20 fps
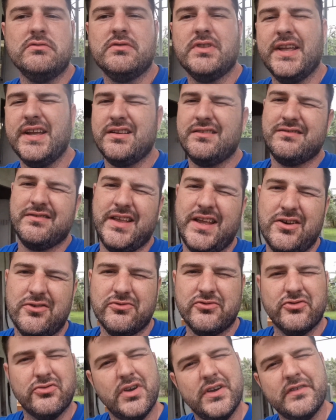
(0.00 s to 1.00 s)
Like they
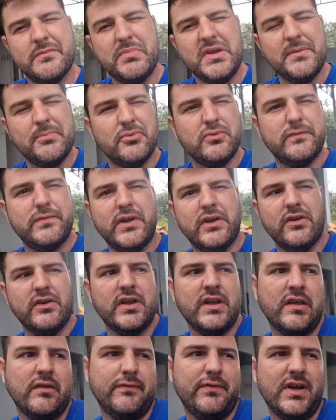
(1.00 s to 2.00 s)
don't trust people
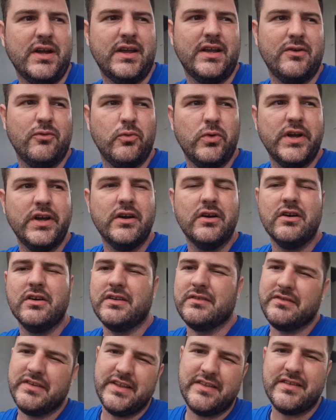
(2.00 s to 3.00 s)
very fucking well
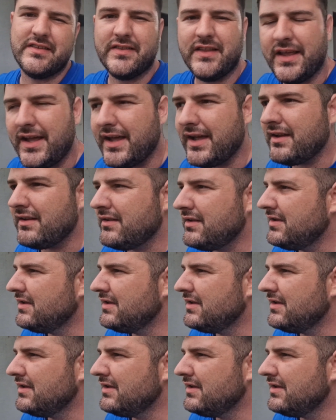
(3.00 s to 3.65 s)
and this and that.